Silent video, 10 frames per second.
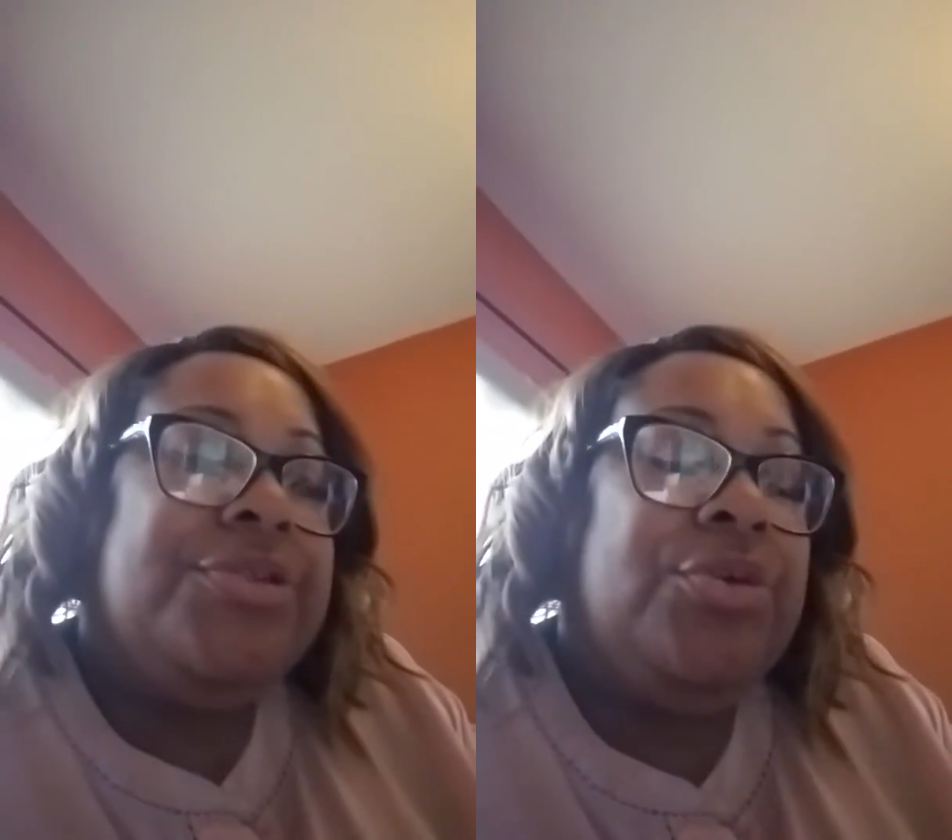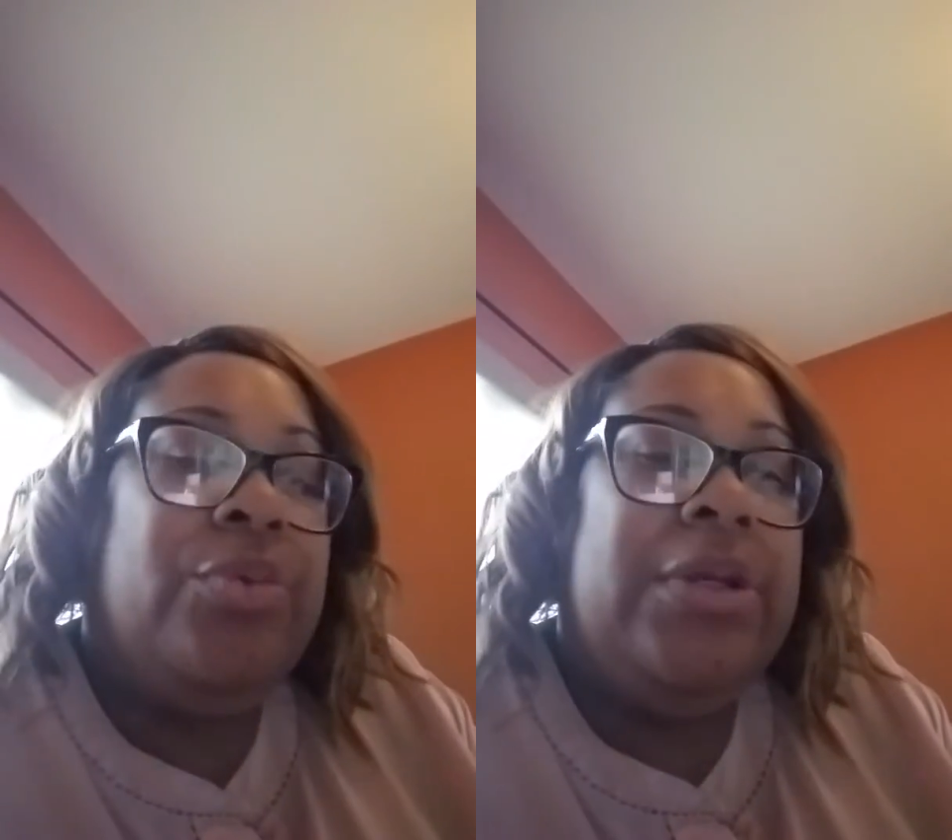
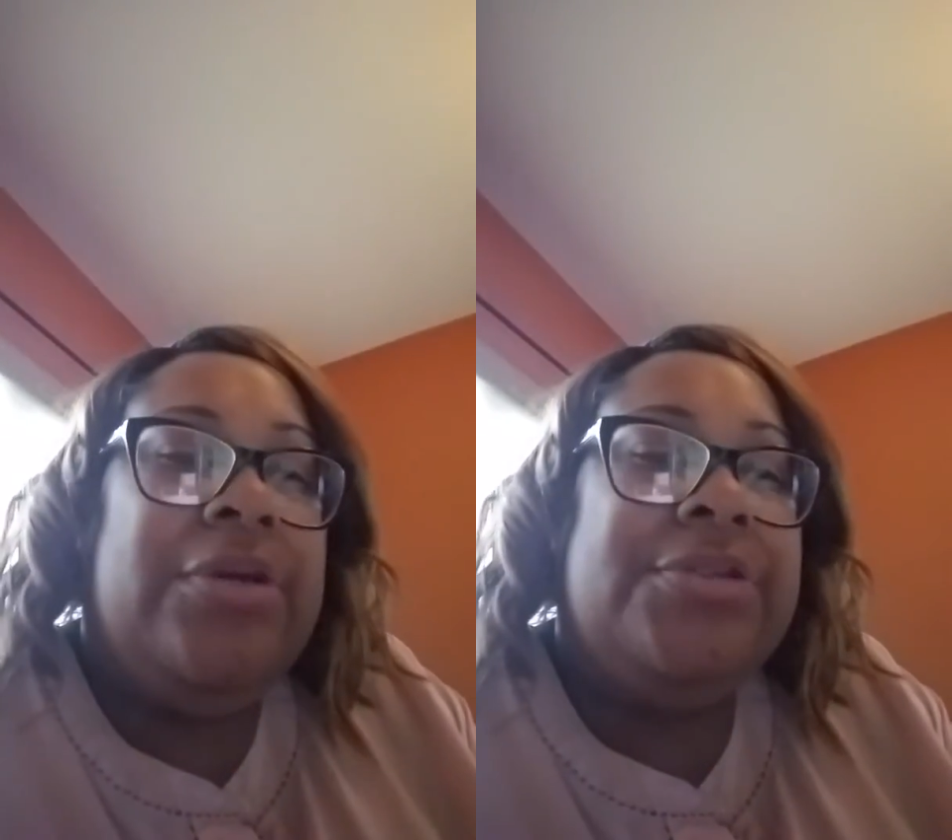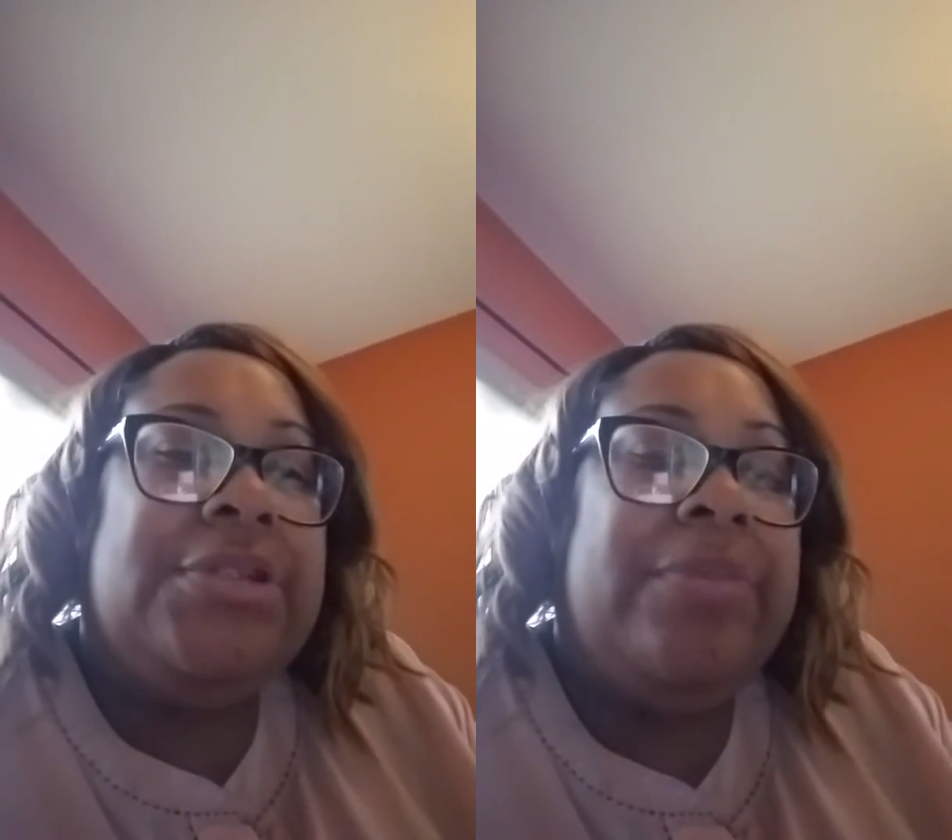agree
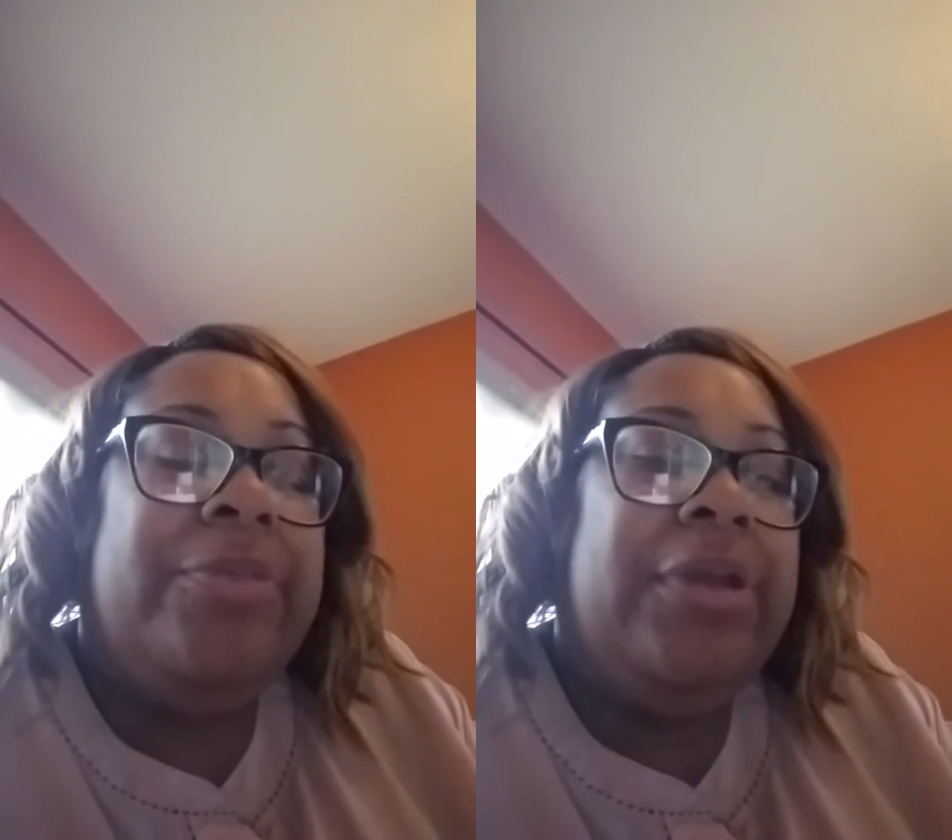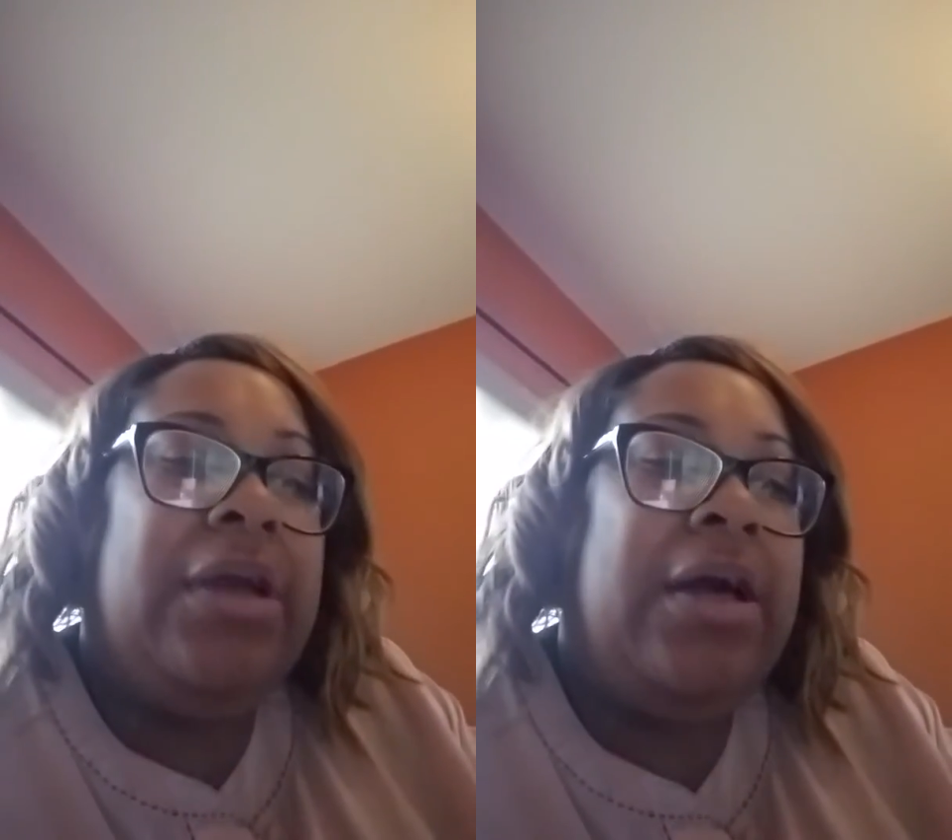on
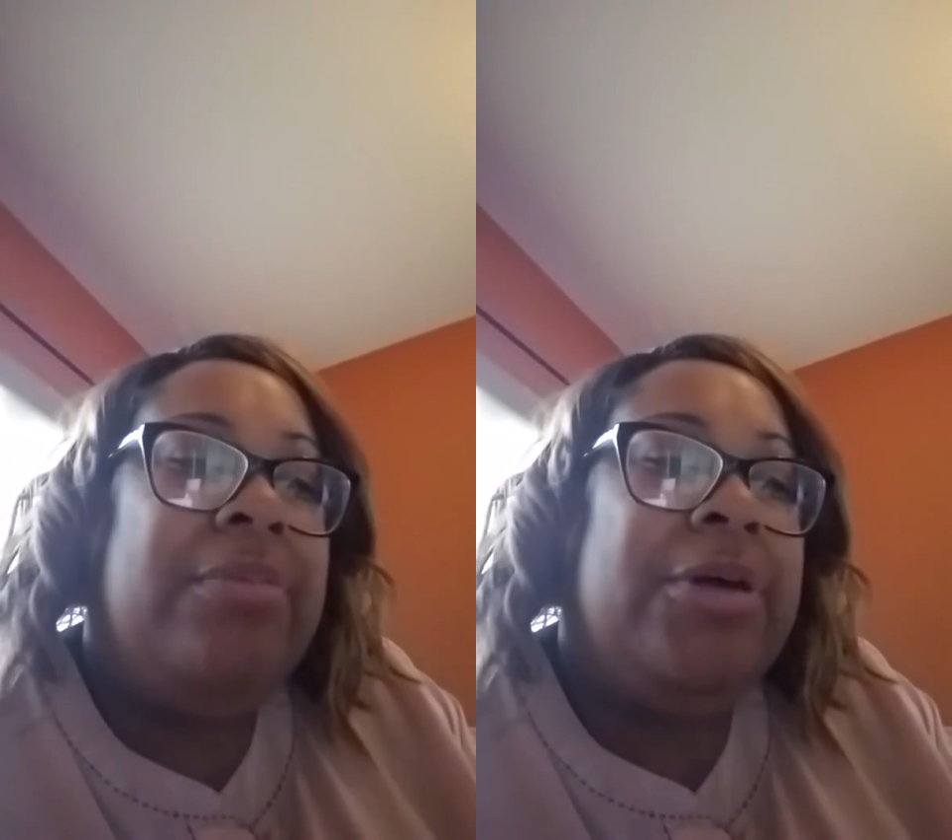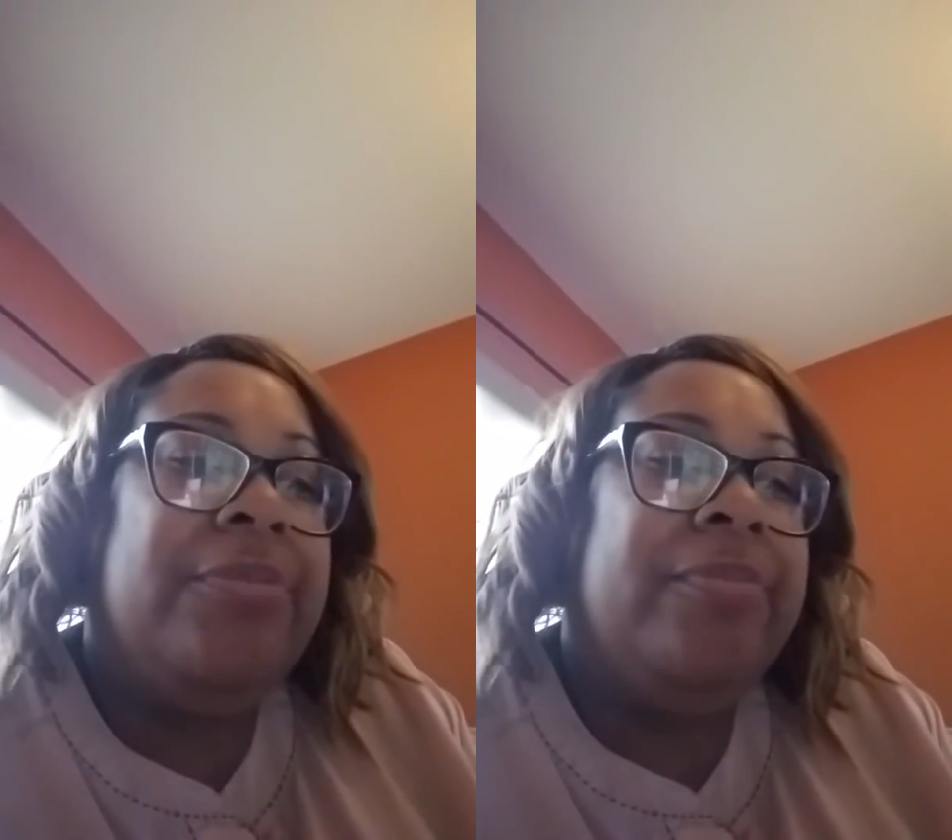something,
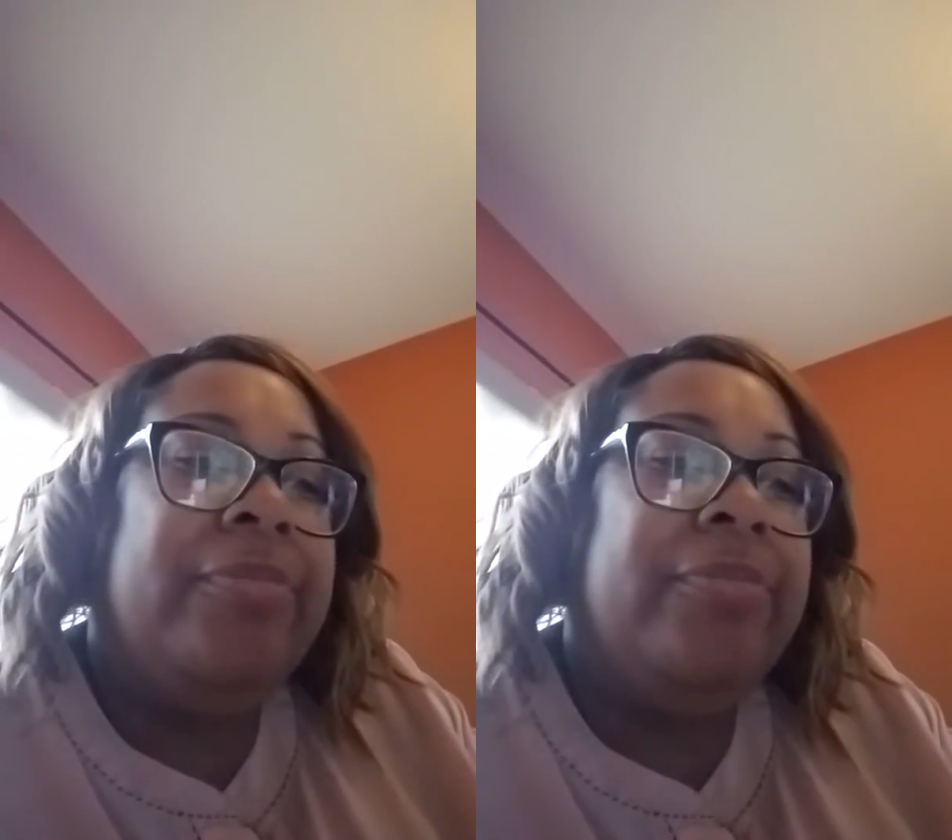comma,